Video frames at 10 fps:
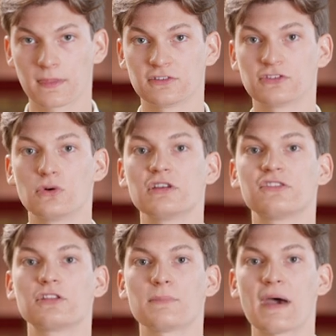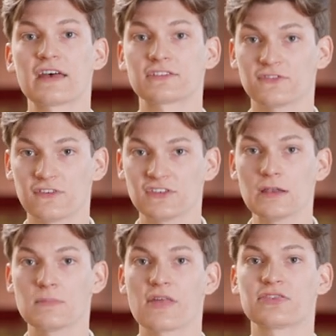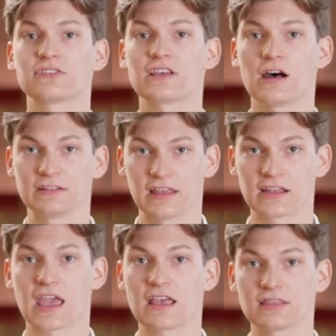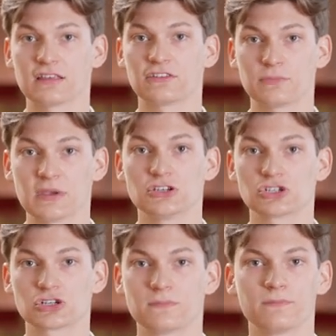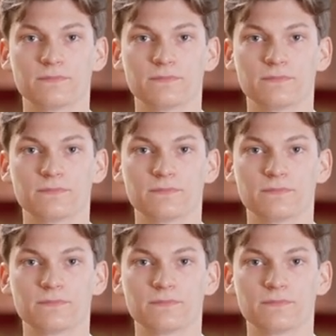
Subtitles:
And so it is to the past 15 months I'll dedicate this speech.